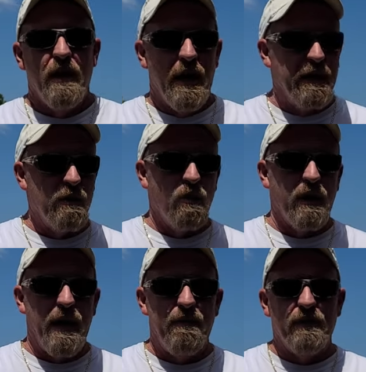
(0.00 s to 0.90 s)
and you want to
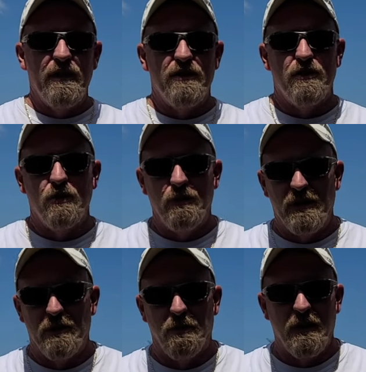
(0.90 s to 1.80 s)
have at least a two week
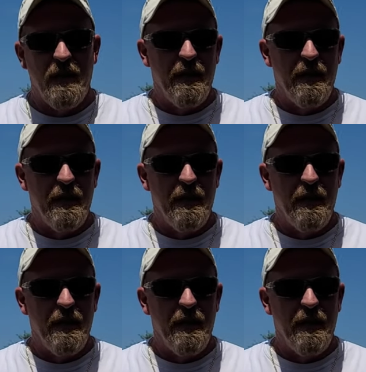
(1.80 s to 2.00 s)
supply.